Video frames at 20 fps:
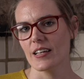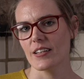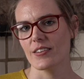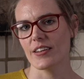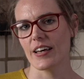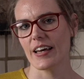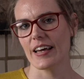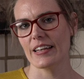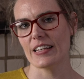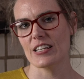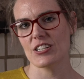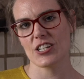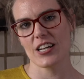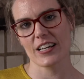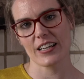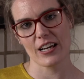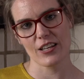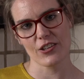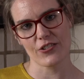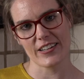then
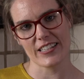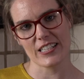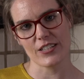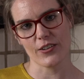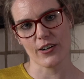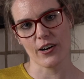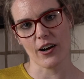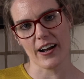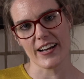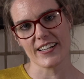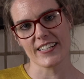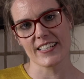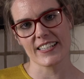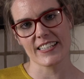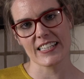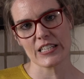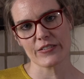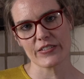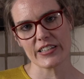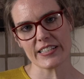check out the rest of our
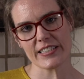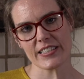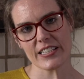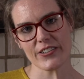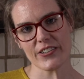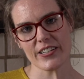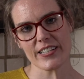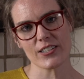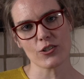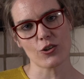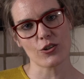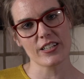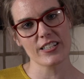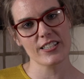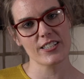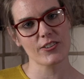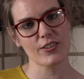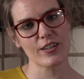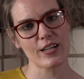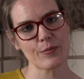IGTV series on
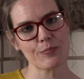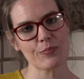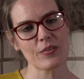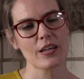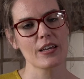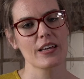Instagram